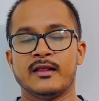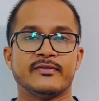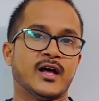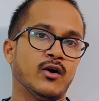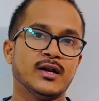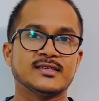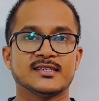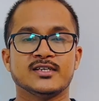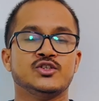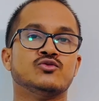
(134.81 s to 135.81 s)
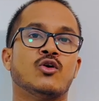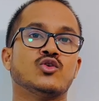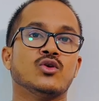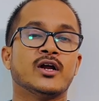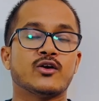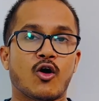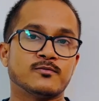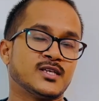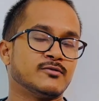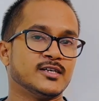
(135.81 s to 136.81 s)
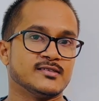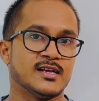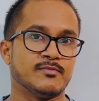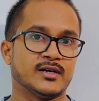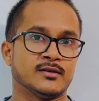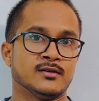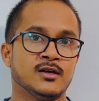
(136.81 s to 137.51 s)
Now let's say you want to learn observer design pattern.